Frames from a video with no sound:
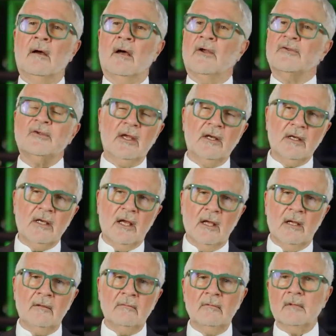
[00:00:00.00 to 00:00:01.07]
I'll say it
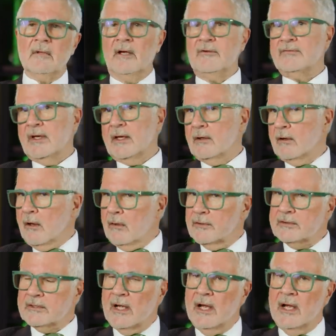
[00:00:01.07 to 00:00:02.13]
again, I say it all
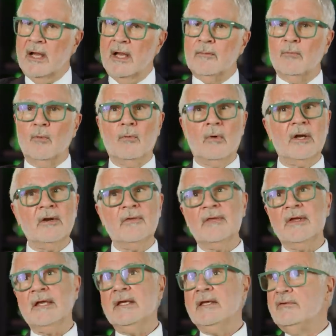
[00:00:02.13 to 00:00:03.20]
the time, one of
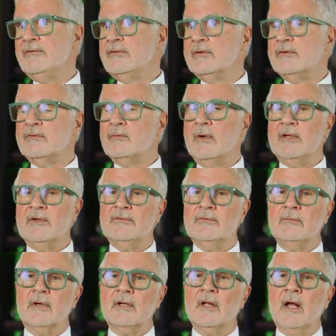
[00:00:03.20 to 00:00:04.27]
the easiest ways
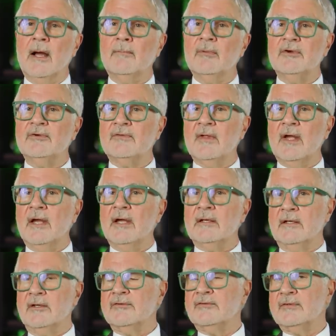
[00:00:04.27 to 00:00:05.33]
to accomplish
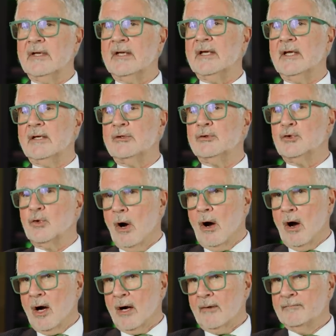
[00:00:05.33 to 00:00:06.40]
that is to get a
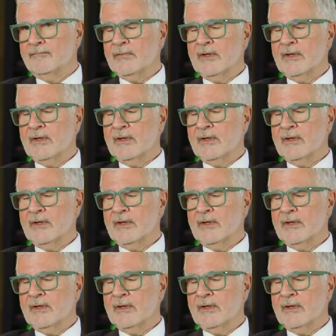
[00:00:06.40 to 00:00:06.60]
dog.